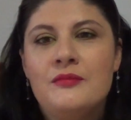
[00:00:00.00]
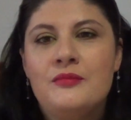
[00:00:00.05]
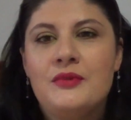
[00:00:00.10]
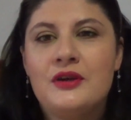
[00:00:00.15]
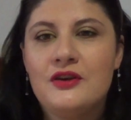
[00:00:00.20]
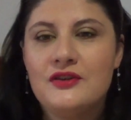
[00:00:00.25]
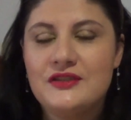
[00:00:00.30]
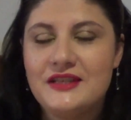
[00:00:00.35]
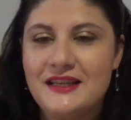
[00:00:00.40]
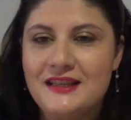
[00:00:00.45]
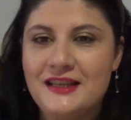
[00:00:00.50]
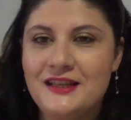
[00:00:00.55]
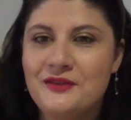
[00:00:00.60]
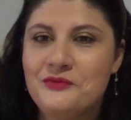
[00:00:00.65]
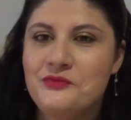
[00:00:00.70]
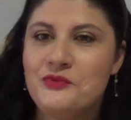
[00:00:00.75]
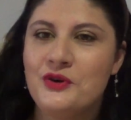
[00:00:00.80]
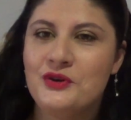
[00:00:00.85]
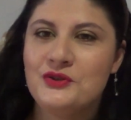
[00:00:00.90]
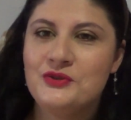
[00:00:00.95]
because I
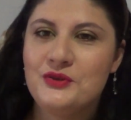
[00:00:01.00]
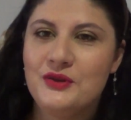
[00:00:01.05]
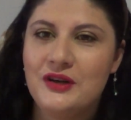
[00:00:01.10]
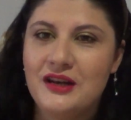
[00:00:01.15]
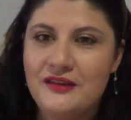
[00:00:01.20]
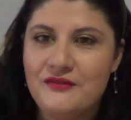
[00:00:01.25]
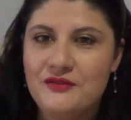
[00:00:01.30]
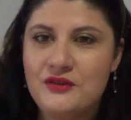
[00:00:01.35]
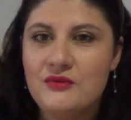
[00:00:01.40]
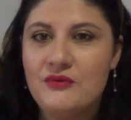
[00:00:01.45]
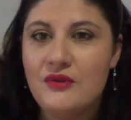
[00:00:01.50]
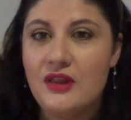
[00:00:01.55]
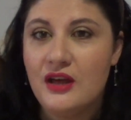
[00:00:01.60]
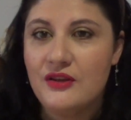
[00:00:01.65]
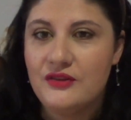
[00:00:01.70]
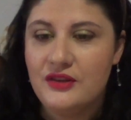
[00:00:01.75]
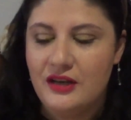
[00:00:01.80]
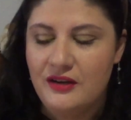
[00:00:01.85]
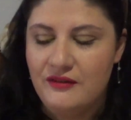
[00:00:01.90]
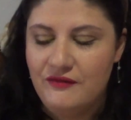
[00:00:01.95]
didn't want to leave you
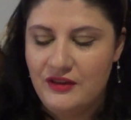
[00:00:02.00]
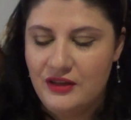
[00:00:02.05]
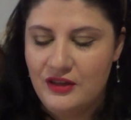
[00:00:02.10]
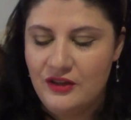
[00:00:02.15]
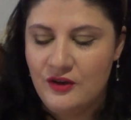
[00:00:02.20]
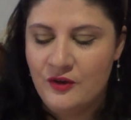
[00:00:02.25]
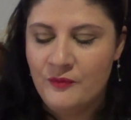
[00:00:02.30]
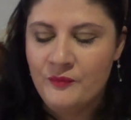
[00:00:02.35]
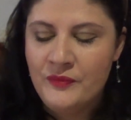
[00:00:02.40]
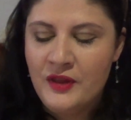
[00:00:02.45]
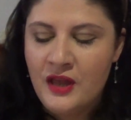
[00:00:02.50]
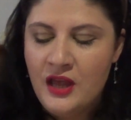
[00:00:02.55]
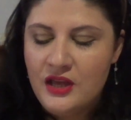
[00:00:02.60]
without any video.